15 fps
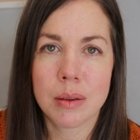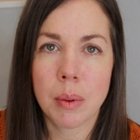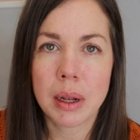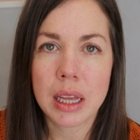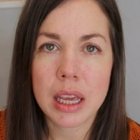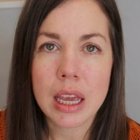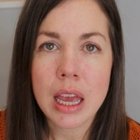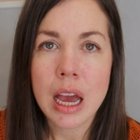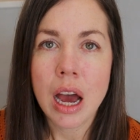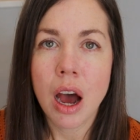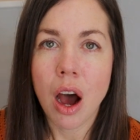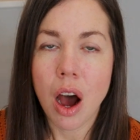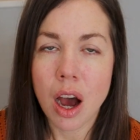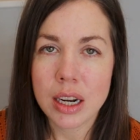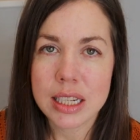the money.
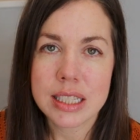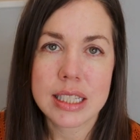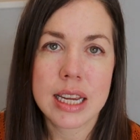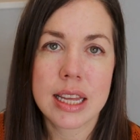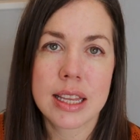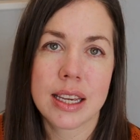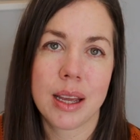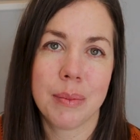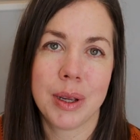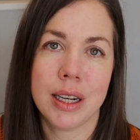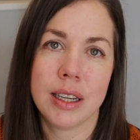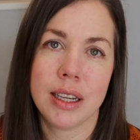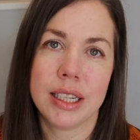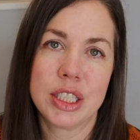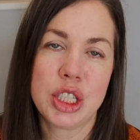Honestly, I think I'm
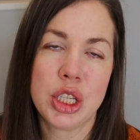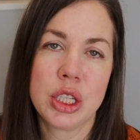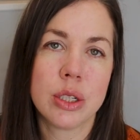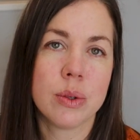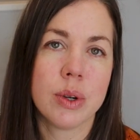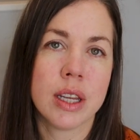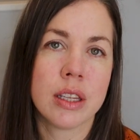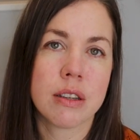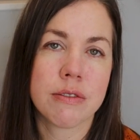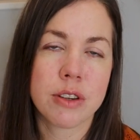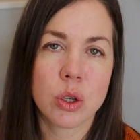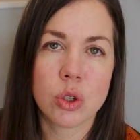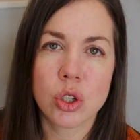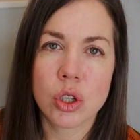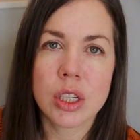going to get two in the
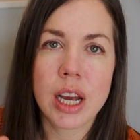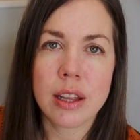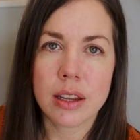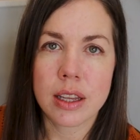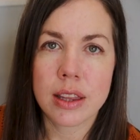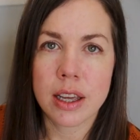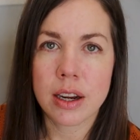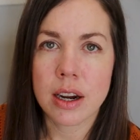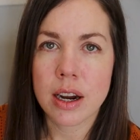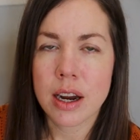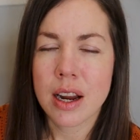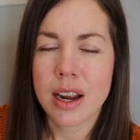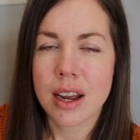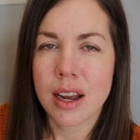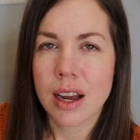future now that
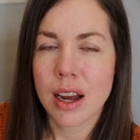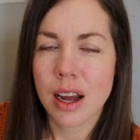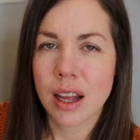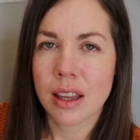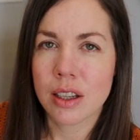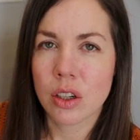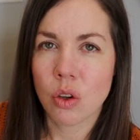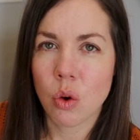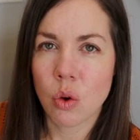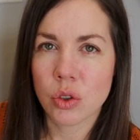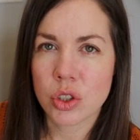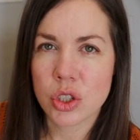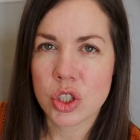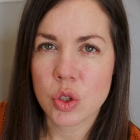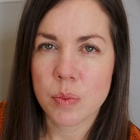they're a little
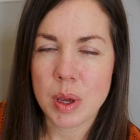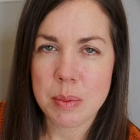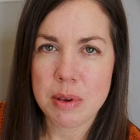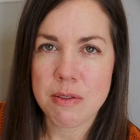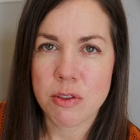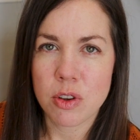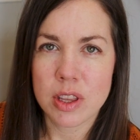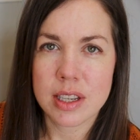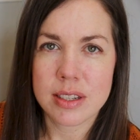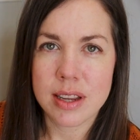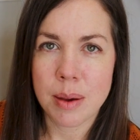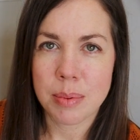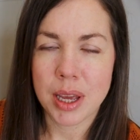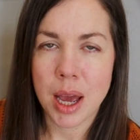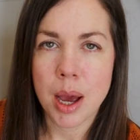older. So maybe for this
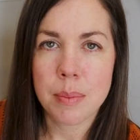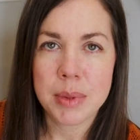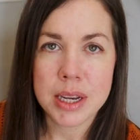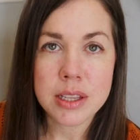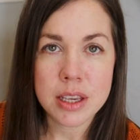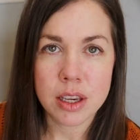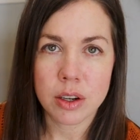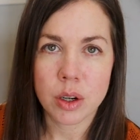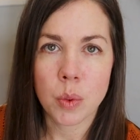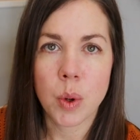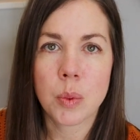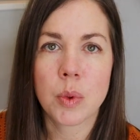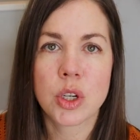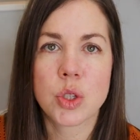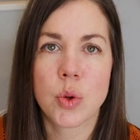upcoming year,
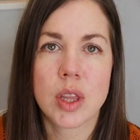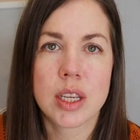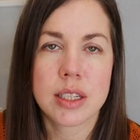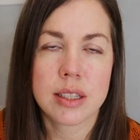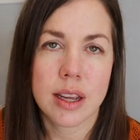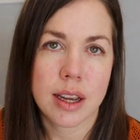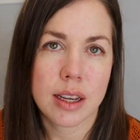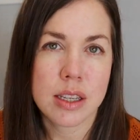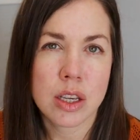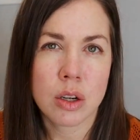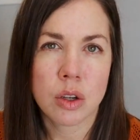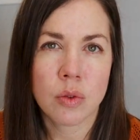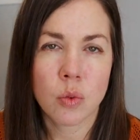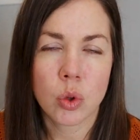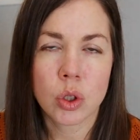when we're doing the second
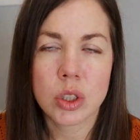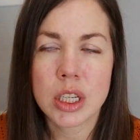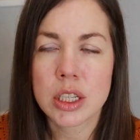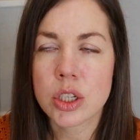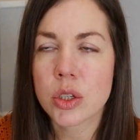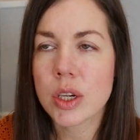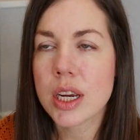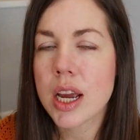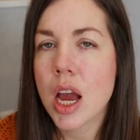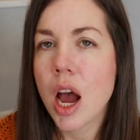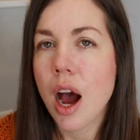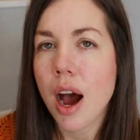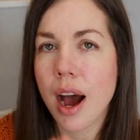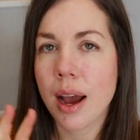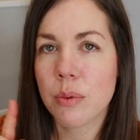year of world history,
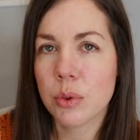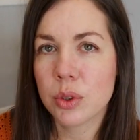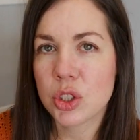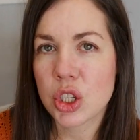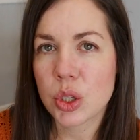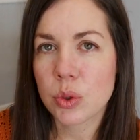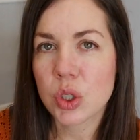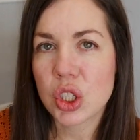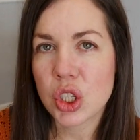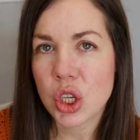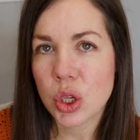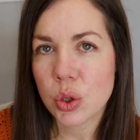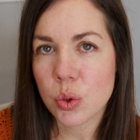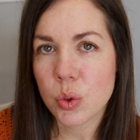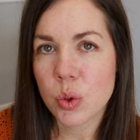I will do
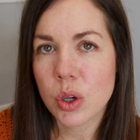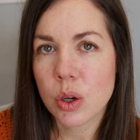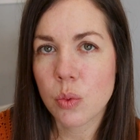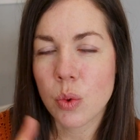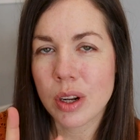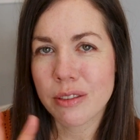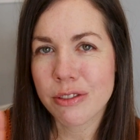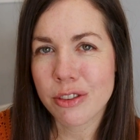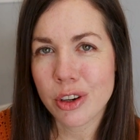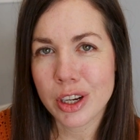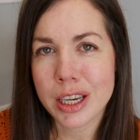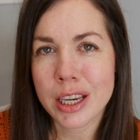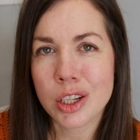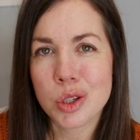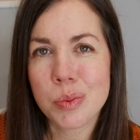two, one for
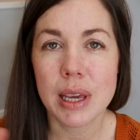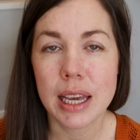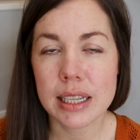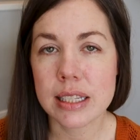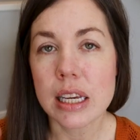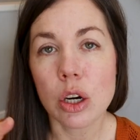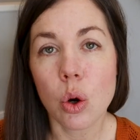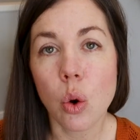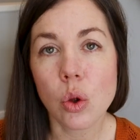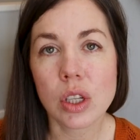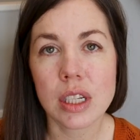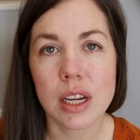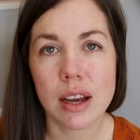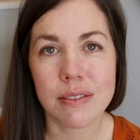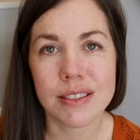each, because they're
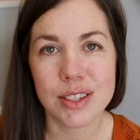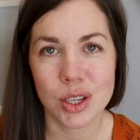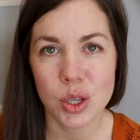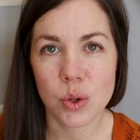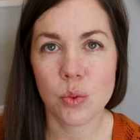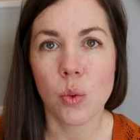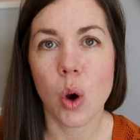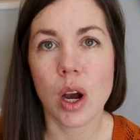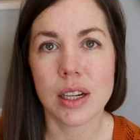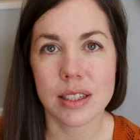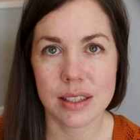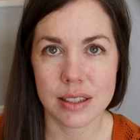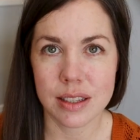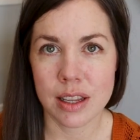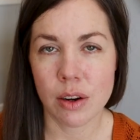old enough to
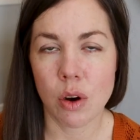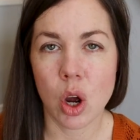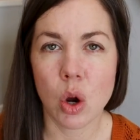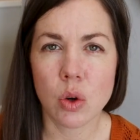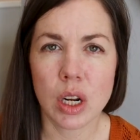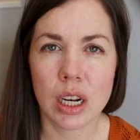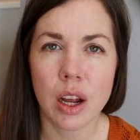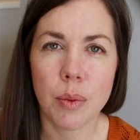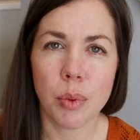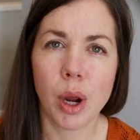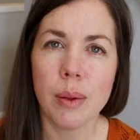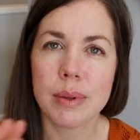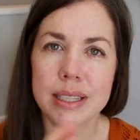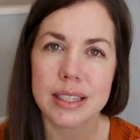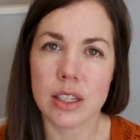want their own. And I'll
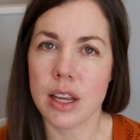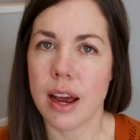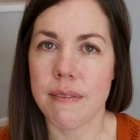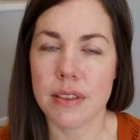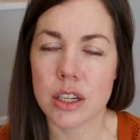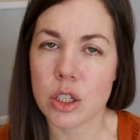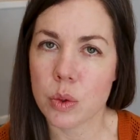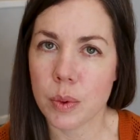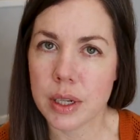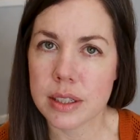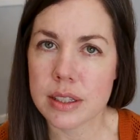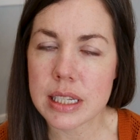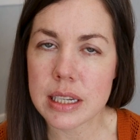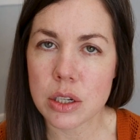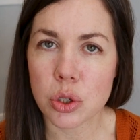probably still have the
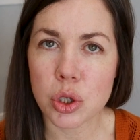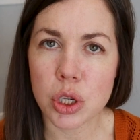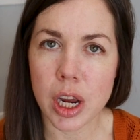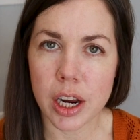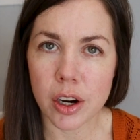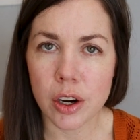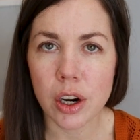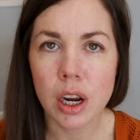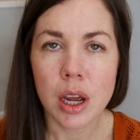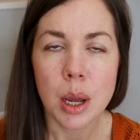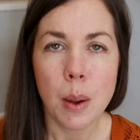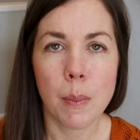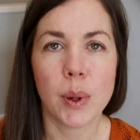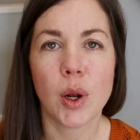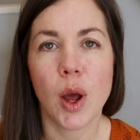twins share,
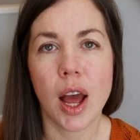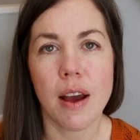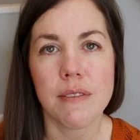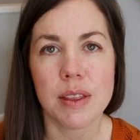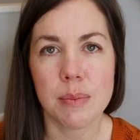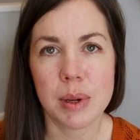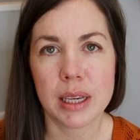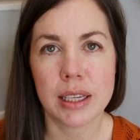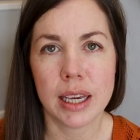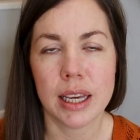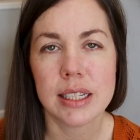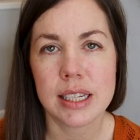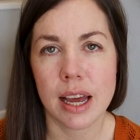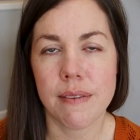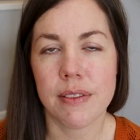but I'll have the big
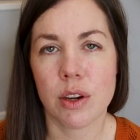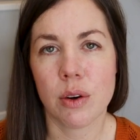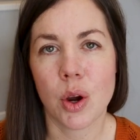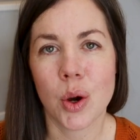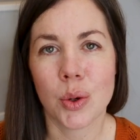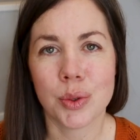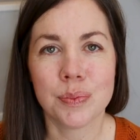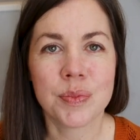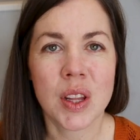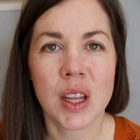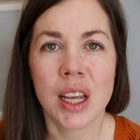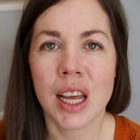kids have their own.